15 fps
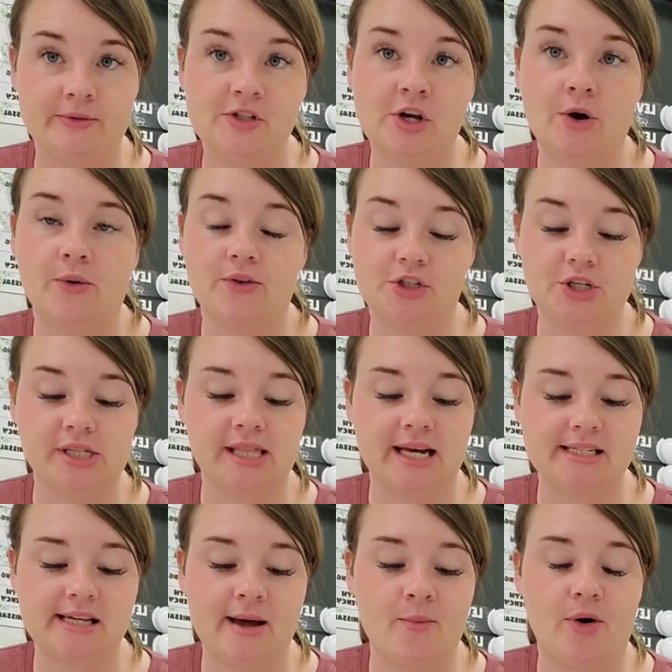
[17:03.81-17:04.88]
So during
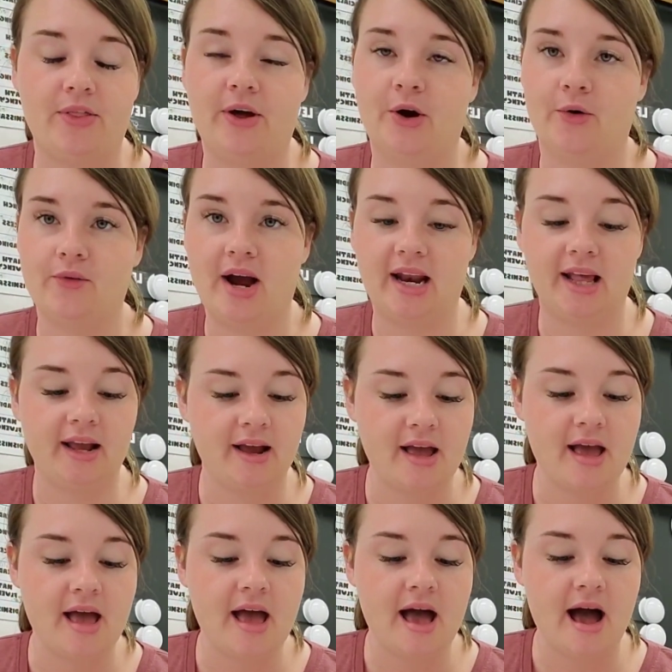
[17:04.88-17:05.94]
that time while they were writing,
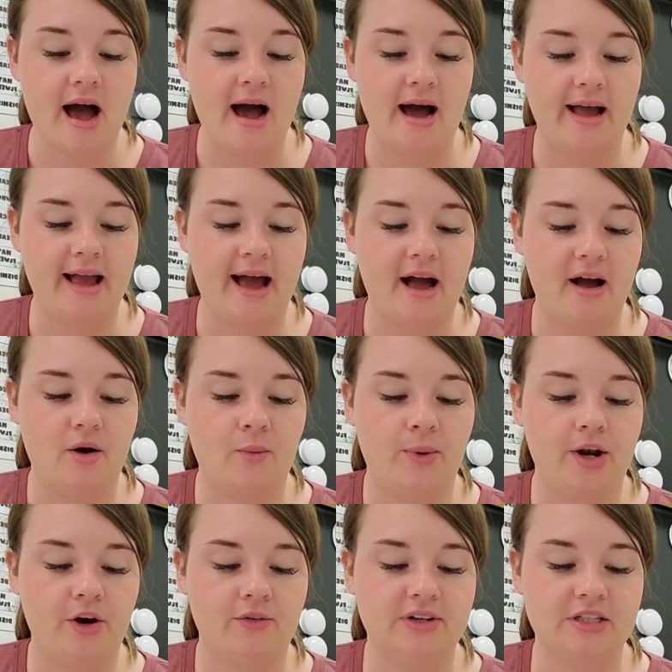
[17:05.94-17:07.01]
I
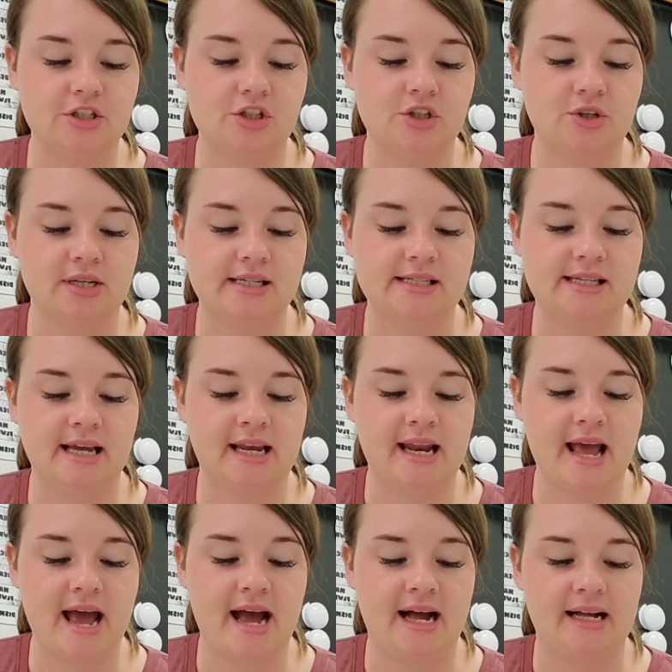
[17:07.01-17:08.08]
went over to students
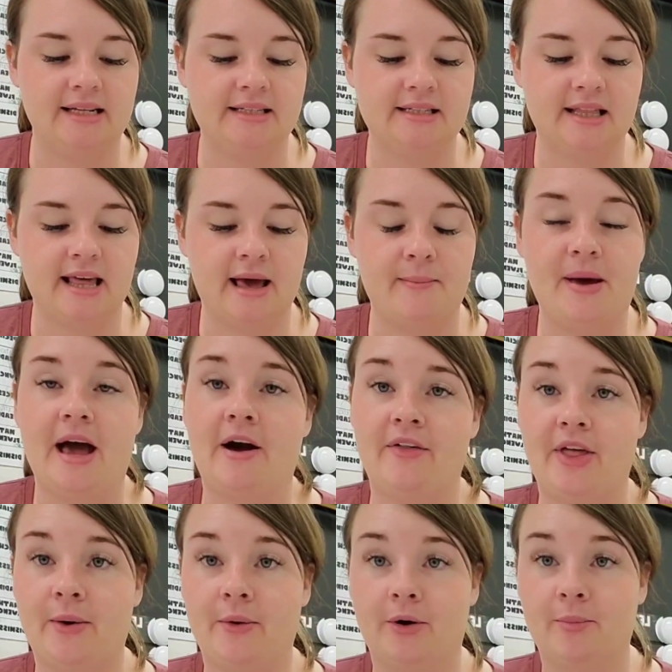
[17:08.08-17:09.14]
and asked them how
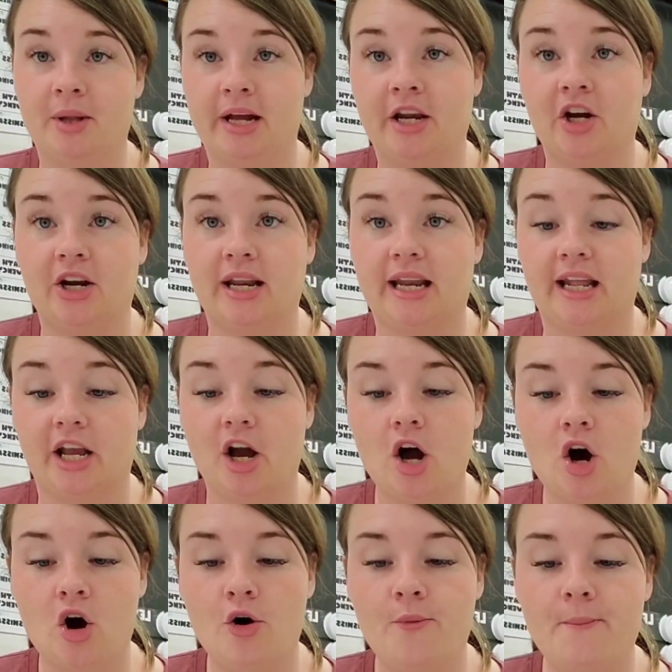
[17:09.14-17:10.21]
they were planning on getting
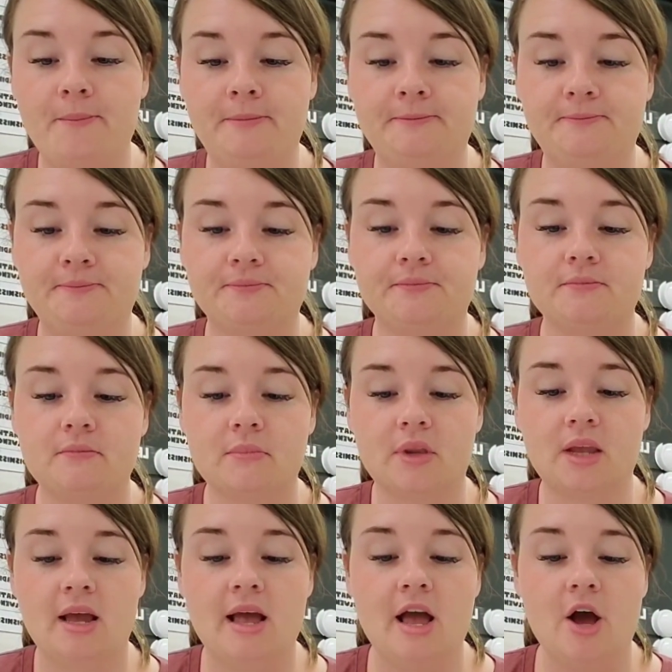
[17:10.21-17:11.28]
home.
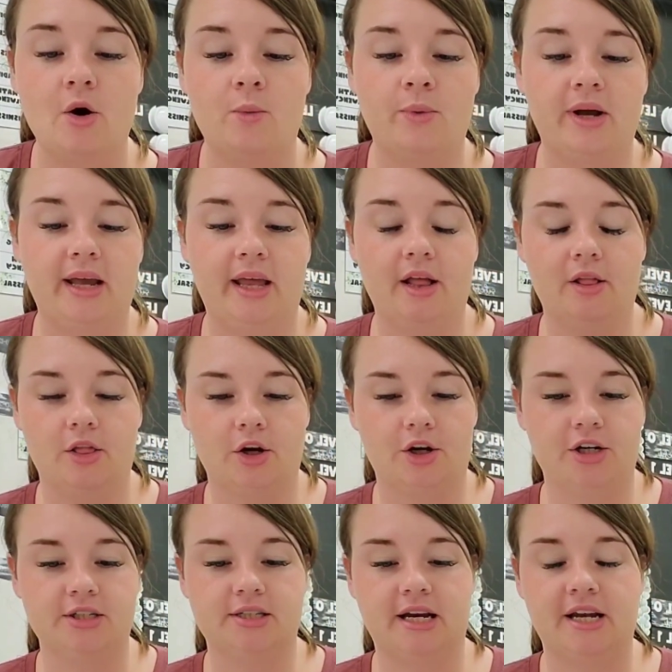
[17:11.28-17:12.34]
We
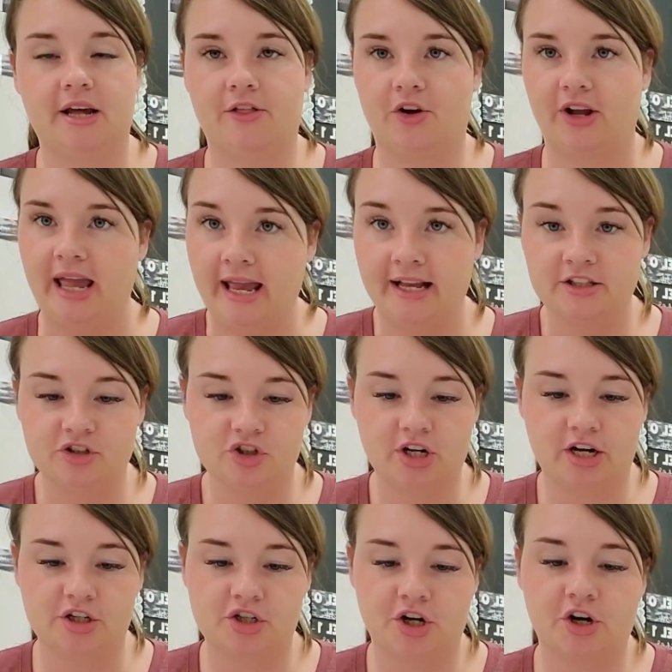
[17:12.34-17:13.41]
learned another Kagan
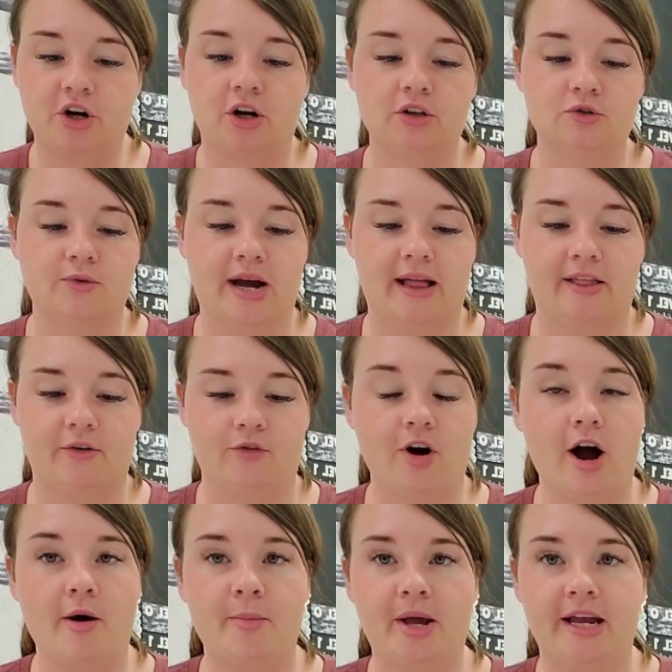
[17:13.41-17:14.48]
structure called Rally
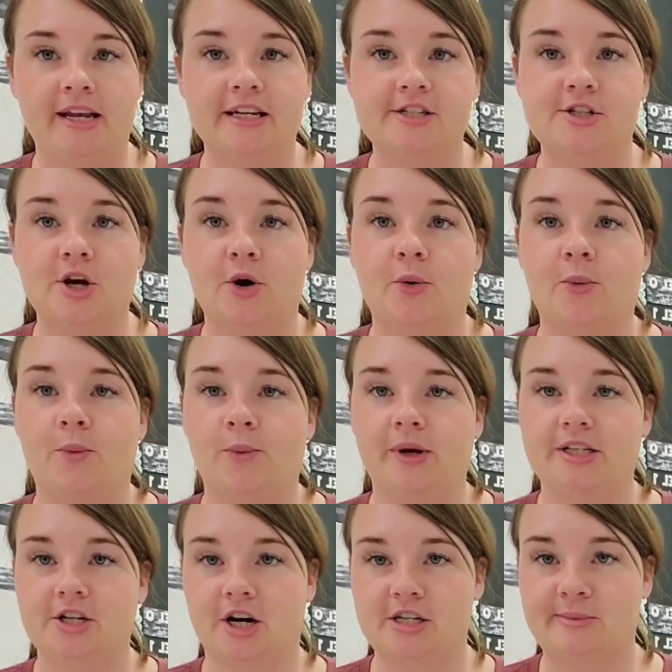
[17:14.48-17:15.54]
Robin. So we
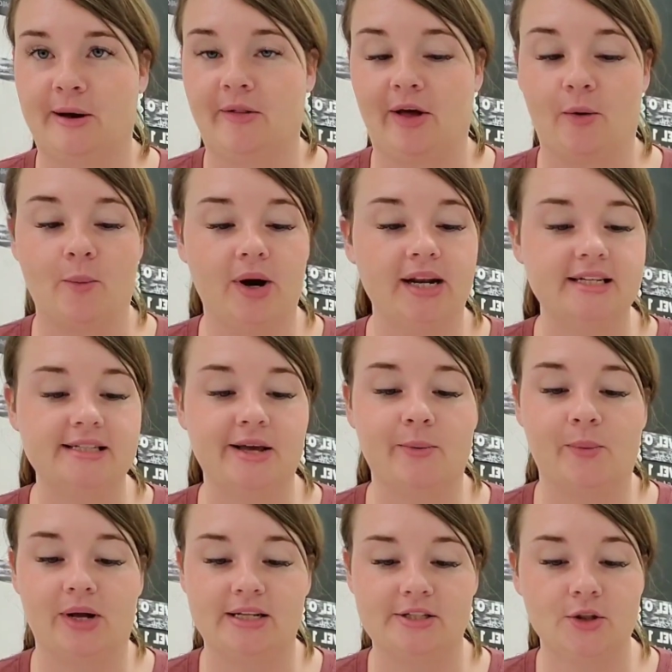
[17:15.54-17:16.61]
talked about what is it?
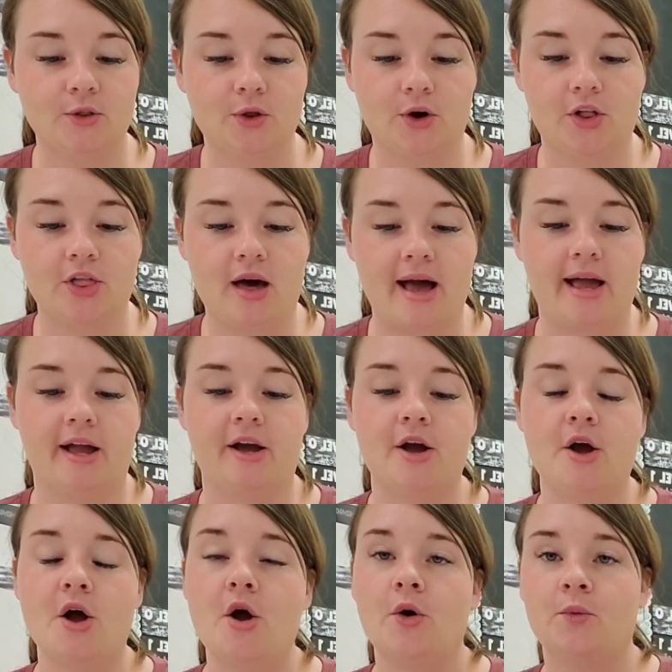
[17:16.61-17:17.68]
What does it look like?
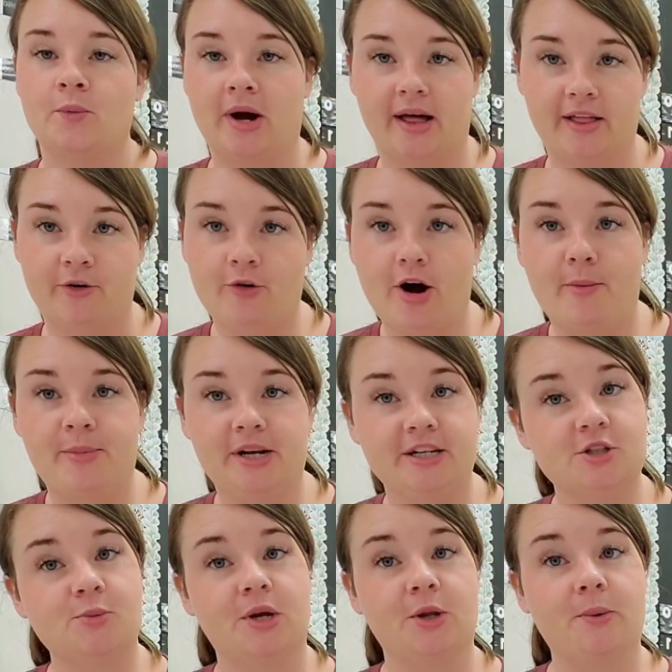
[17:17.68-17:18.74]
Rally Robin
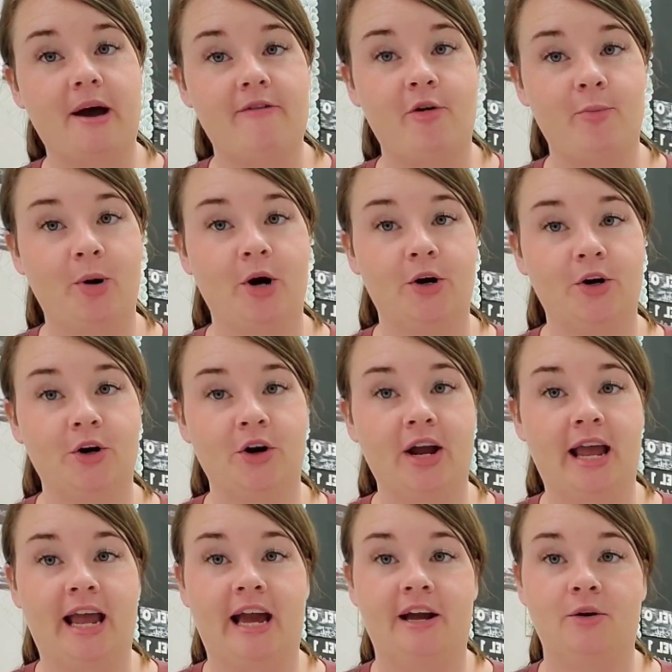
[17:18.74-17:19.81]
is when you have a partner
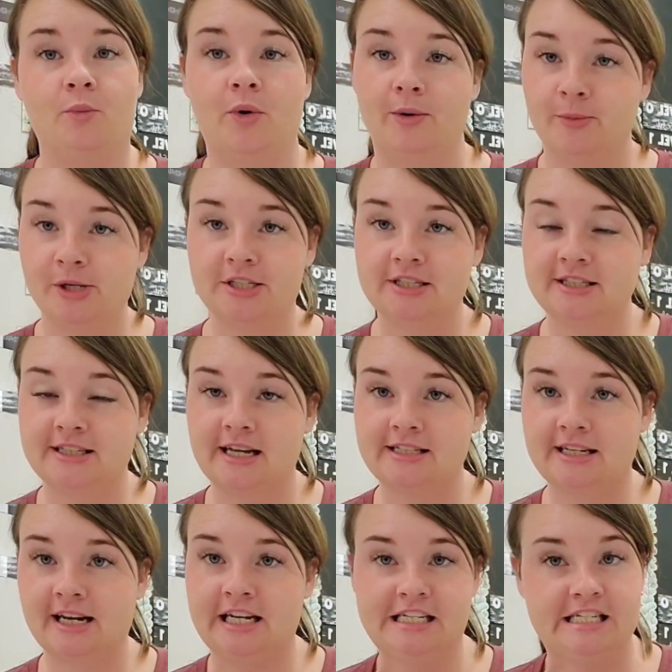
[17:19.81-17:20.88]
and one person says
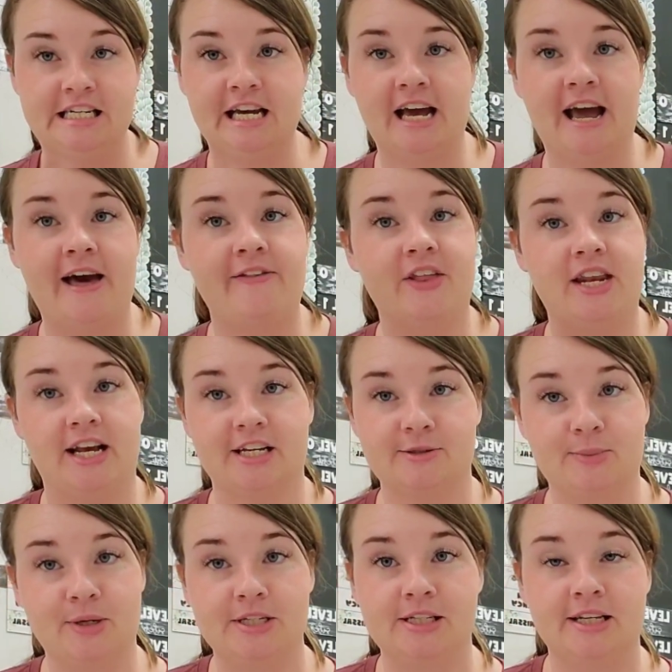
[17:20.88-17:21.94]
an idea and the next
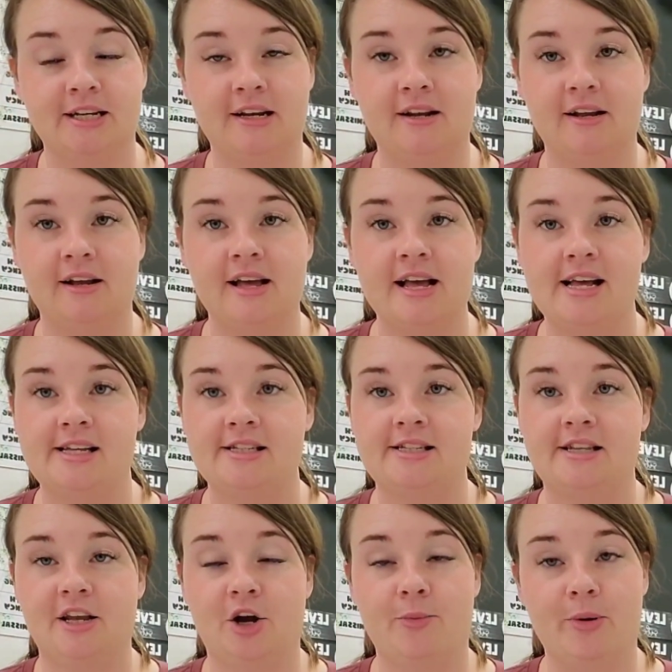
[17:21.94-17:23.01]
person,
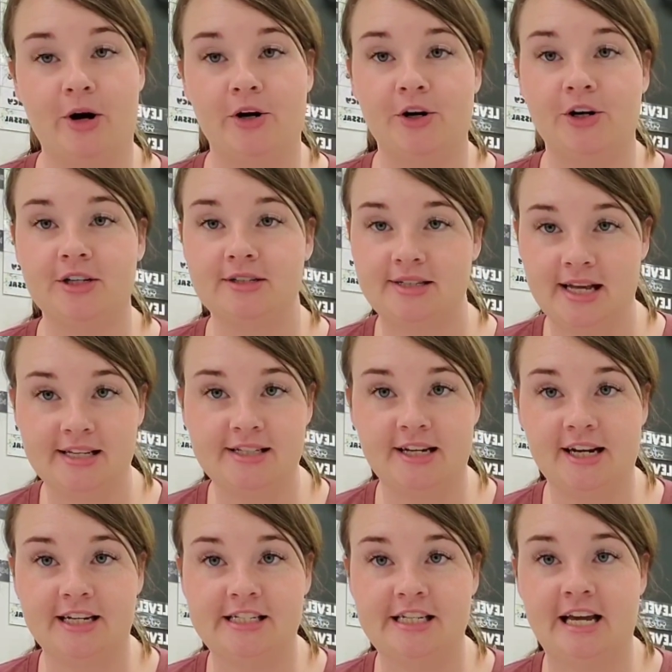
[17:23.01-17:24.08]
your partner, says an
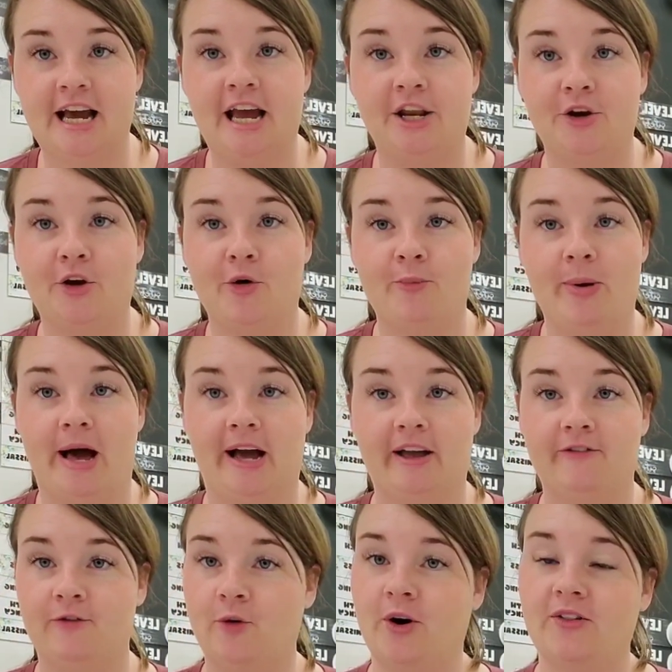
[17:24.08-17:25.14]
idea, and you go back
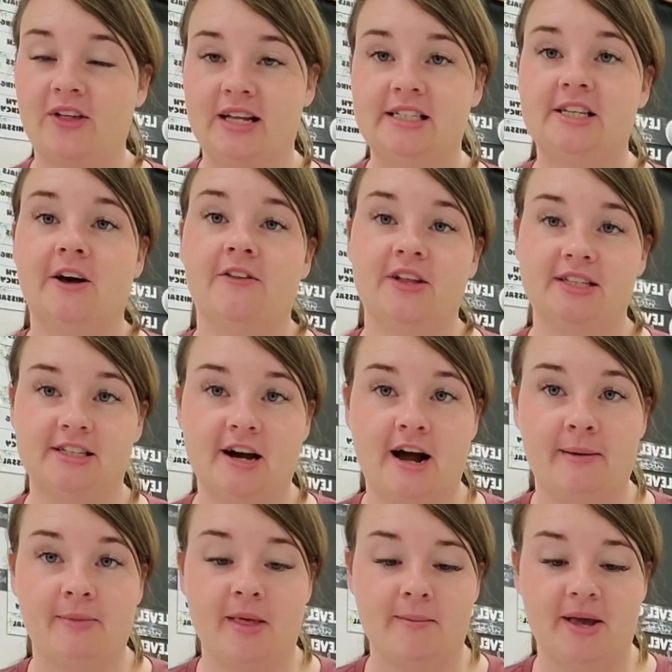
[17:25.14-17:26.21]
and forth until the
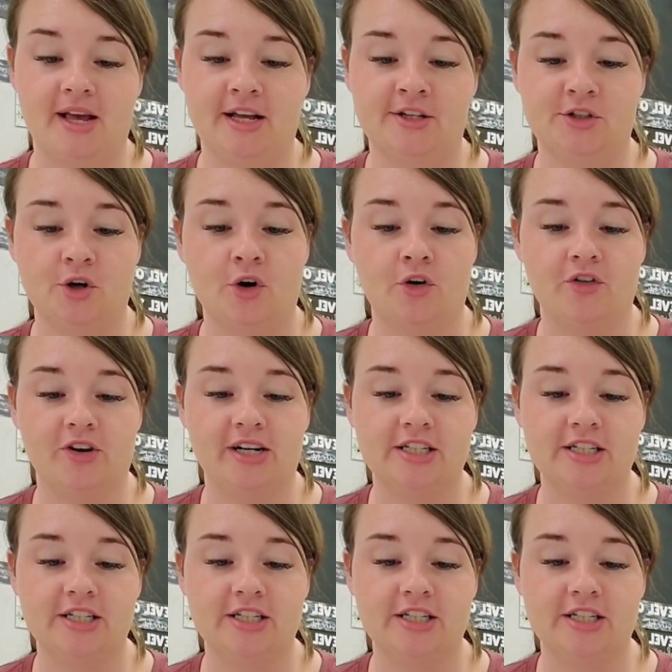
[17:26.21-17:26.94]
time limit is over.